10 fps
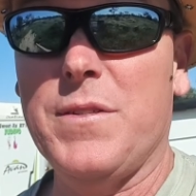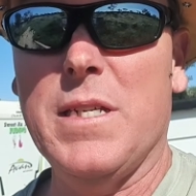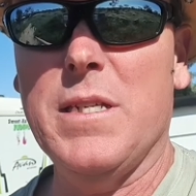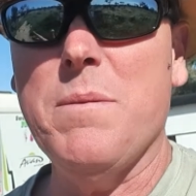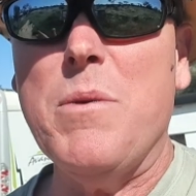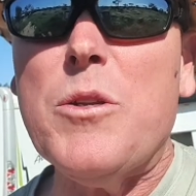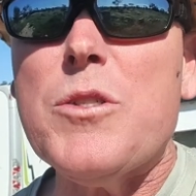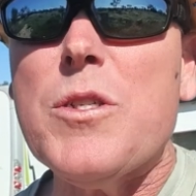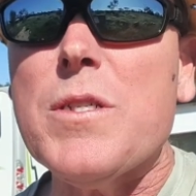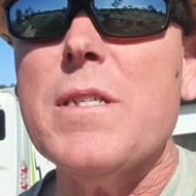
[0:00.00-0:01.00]
seen the
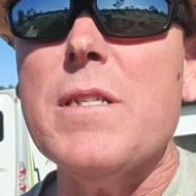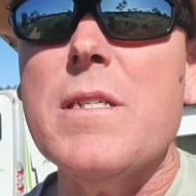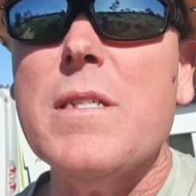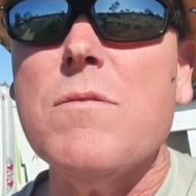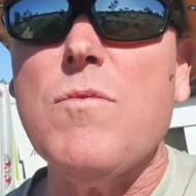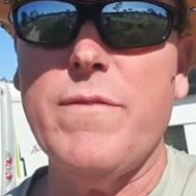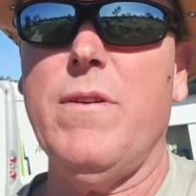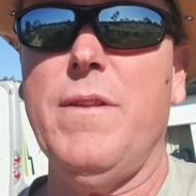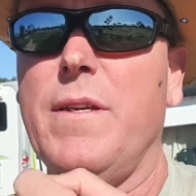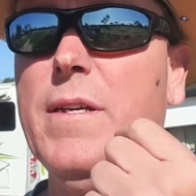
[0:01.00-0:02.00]
Murchison
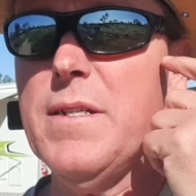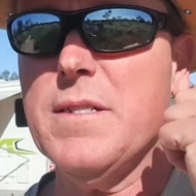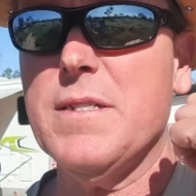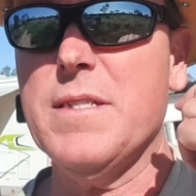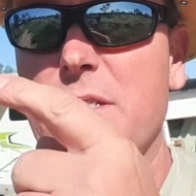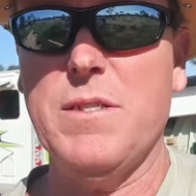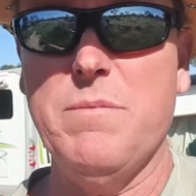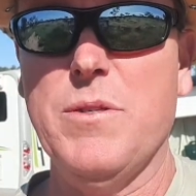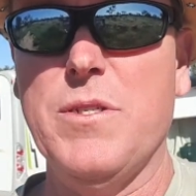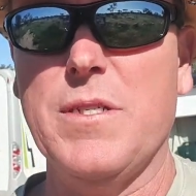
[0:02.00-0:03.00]
River, I think it is. This is the
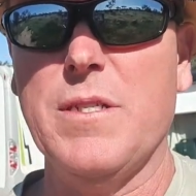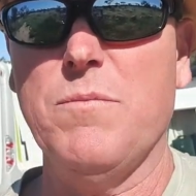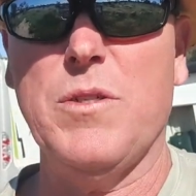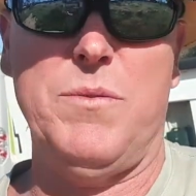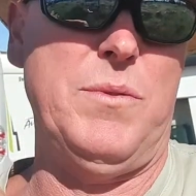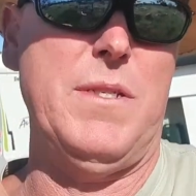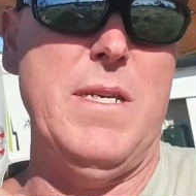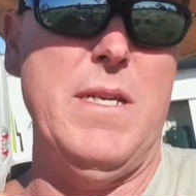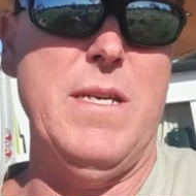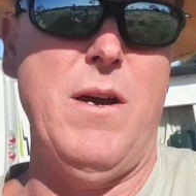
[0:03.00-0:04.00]
Murchison, which we'll
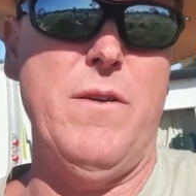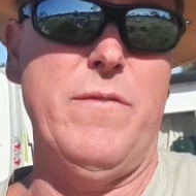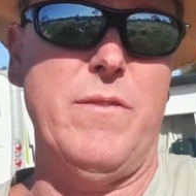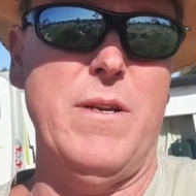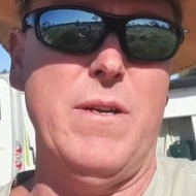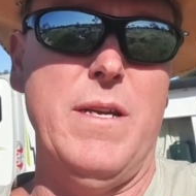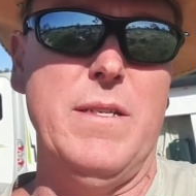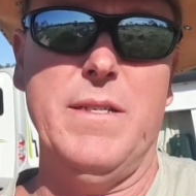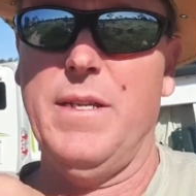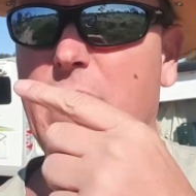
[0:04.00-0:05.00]
see over
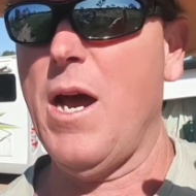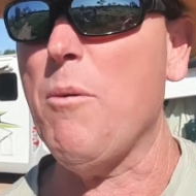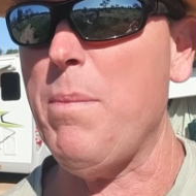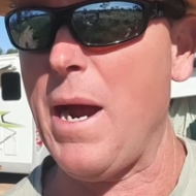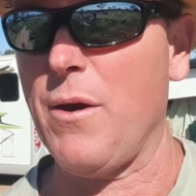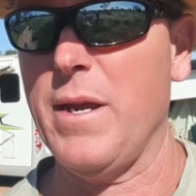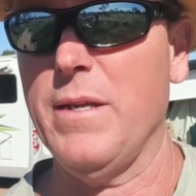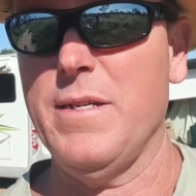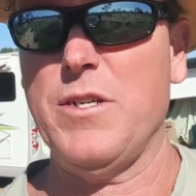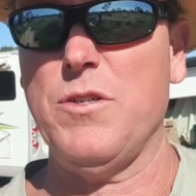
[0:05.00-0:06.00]
in the Kalbarri
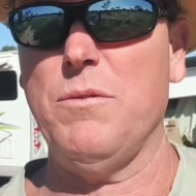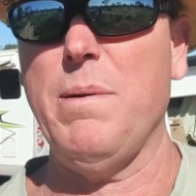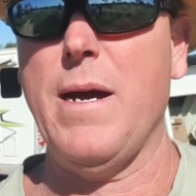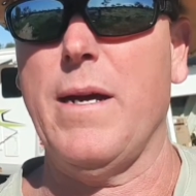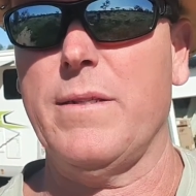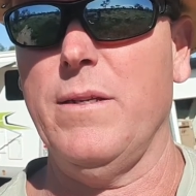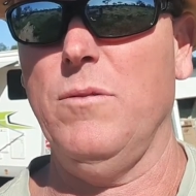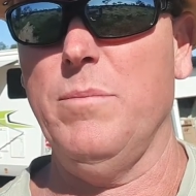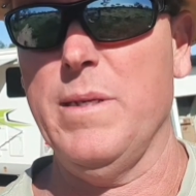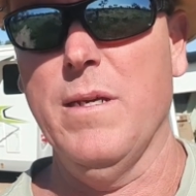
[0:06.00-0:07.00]
National Park.
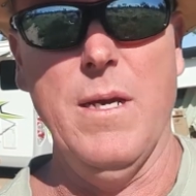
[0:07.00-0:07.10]
That'll be